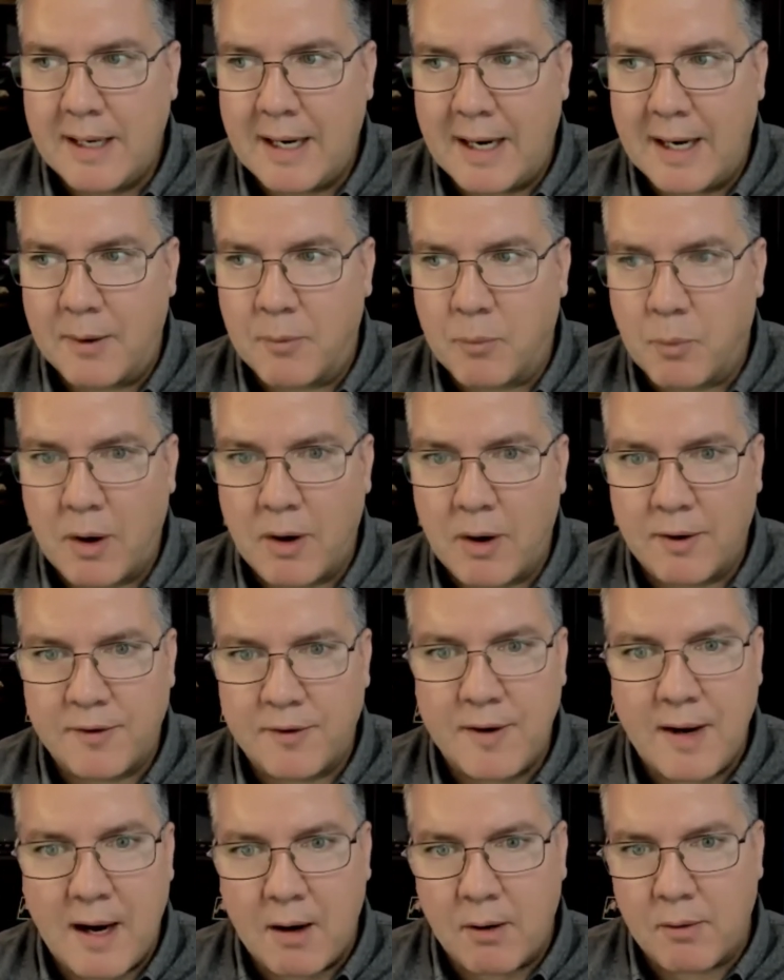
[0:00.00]
And where
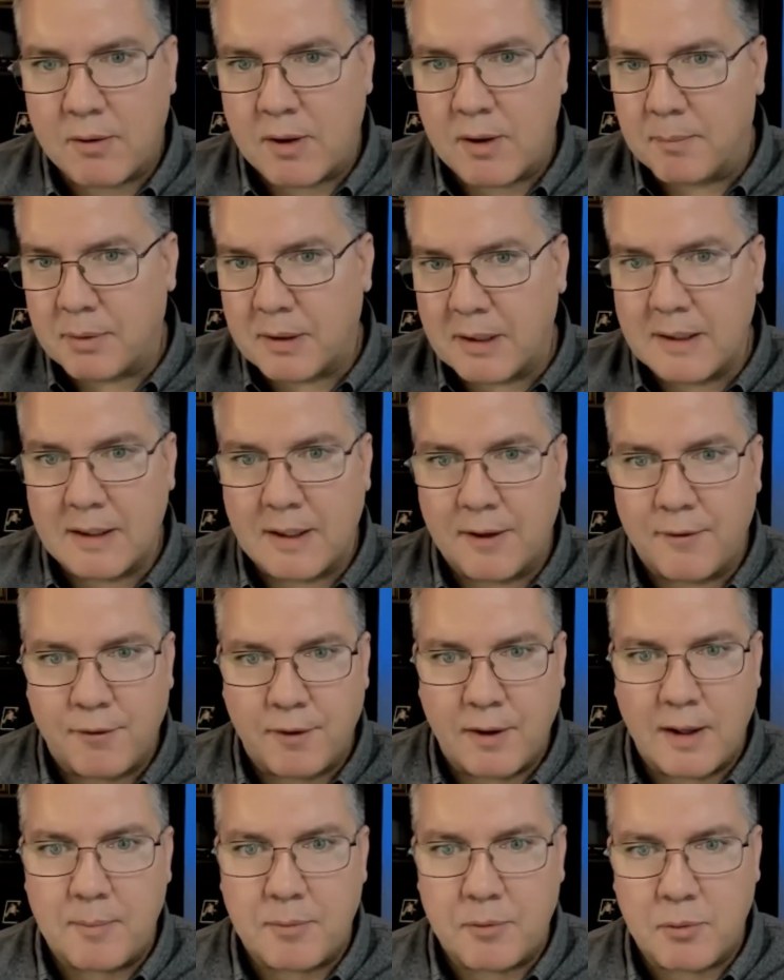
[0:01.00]
it's now completely
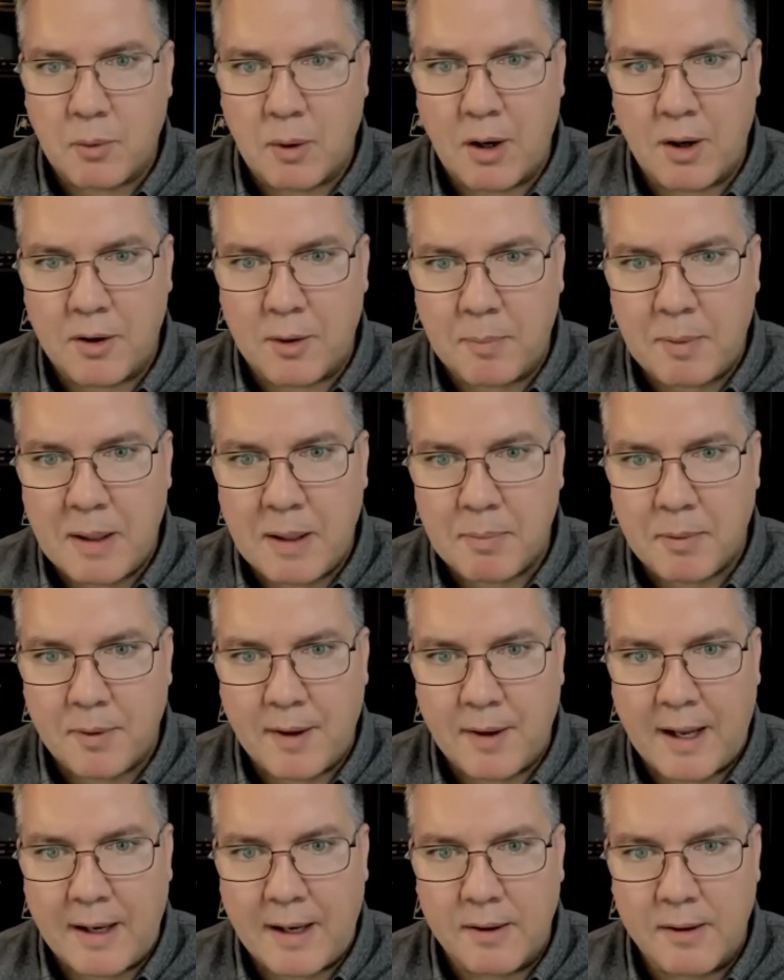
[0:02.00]
flipped, where the
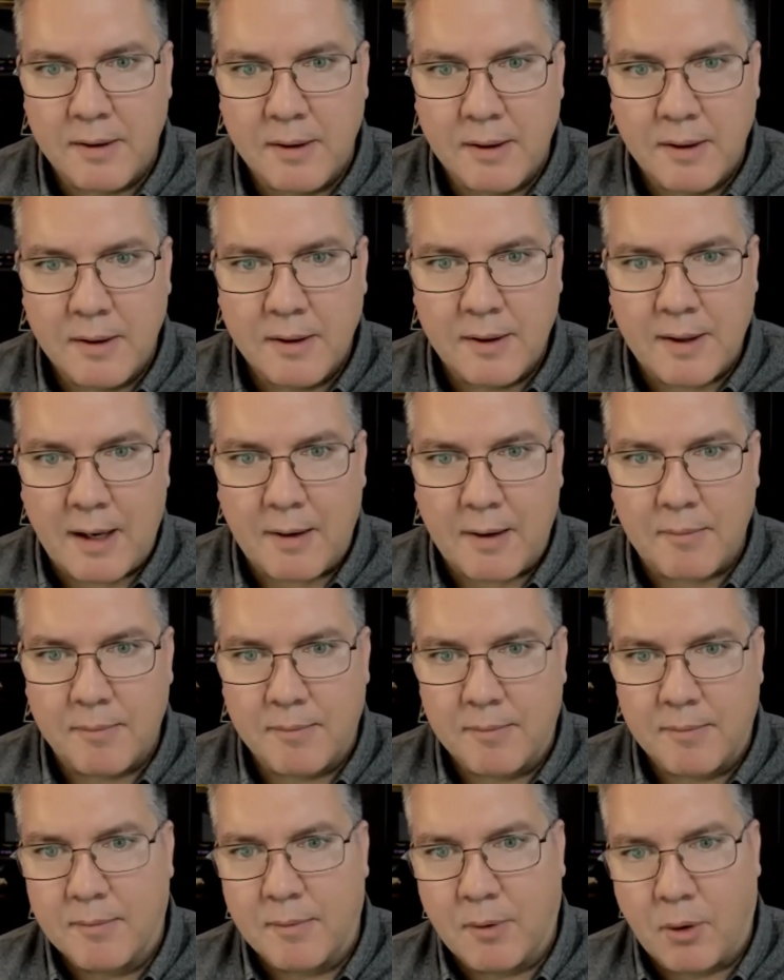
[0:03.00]
people that
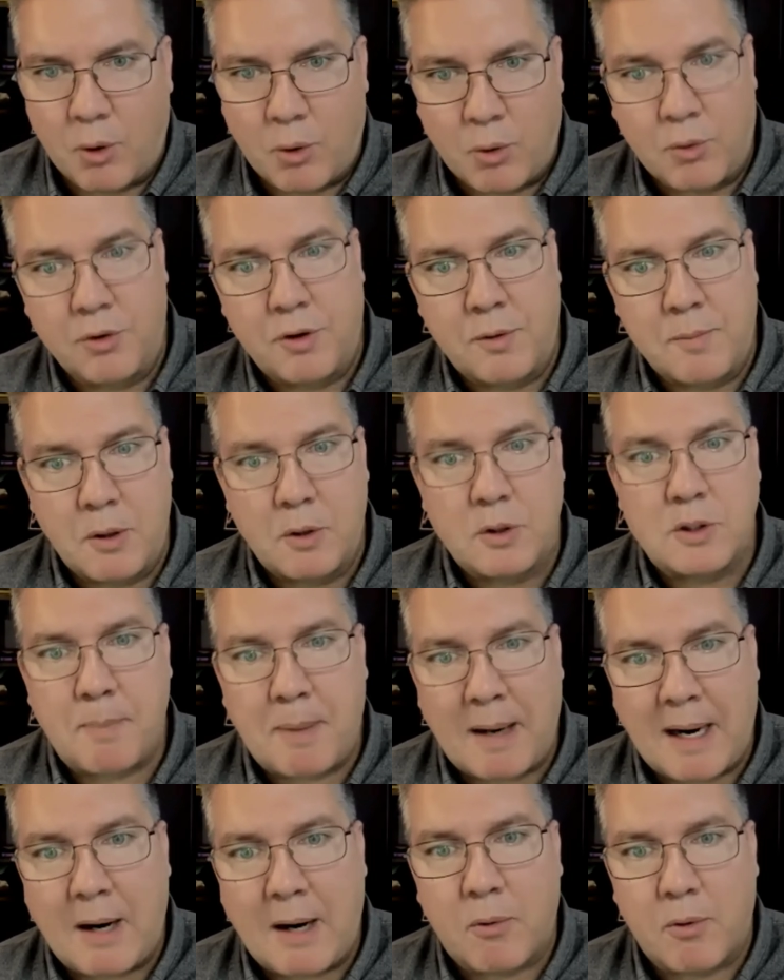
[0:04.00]
hold the
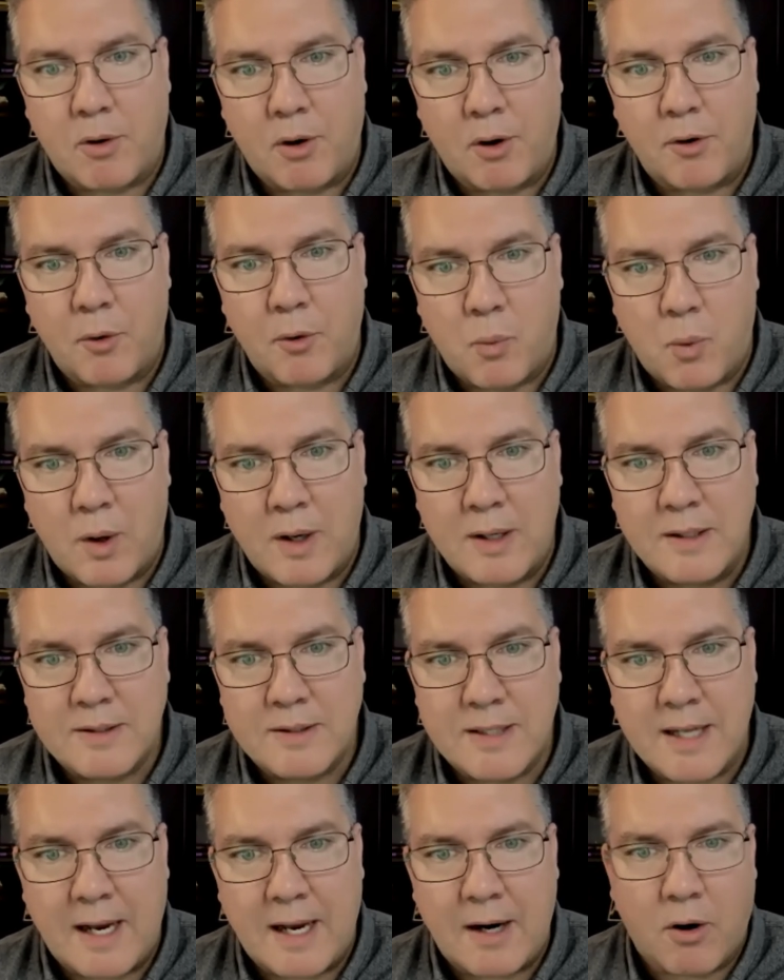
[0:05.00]
most power are the
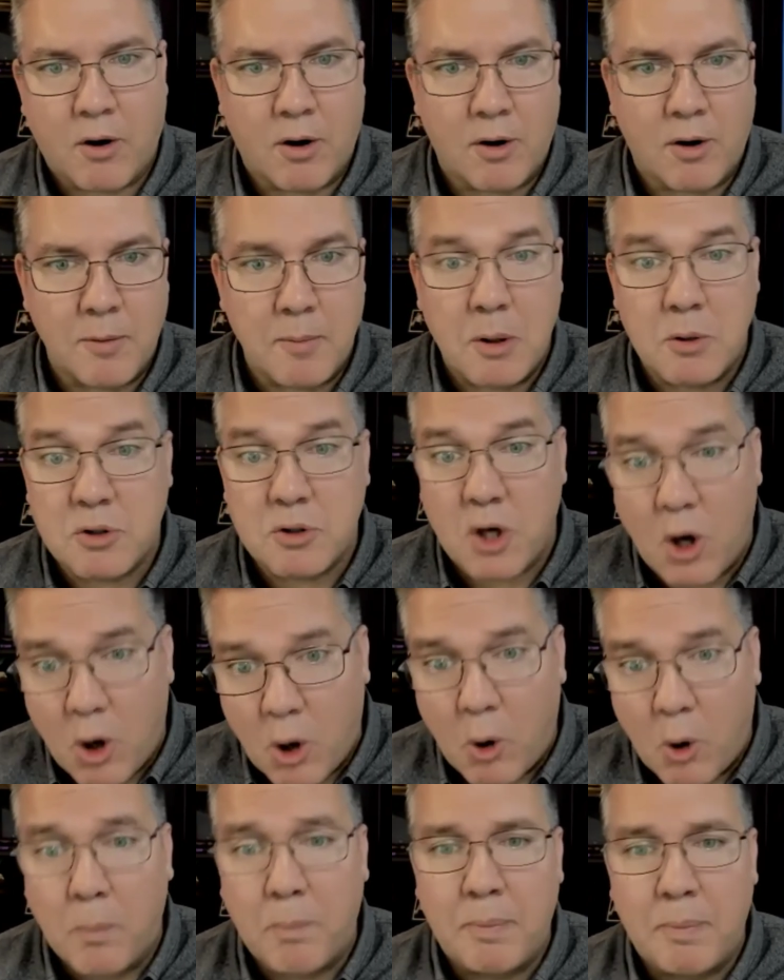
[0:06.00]
ones that are the most
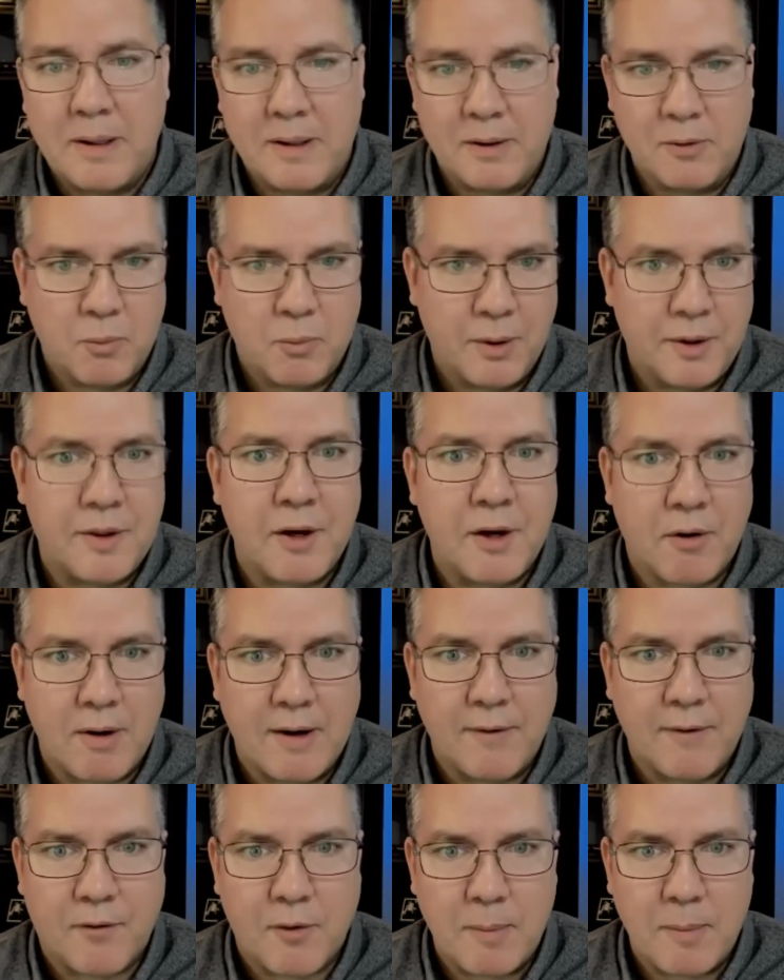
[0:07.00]
open with
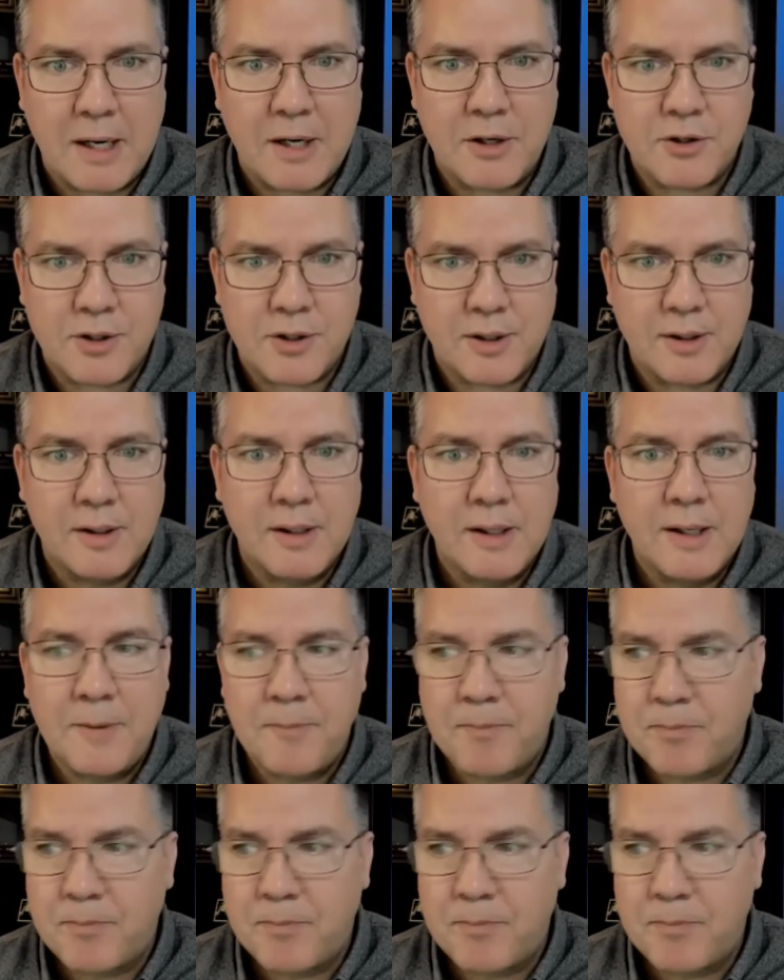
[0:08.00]
their information,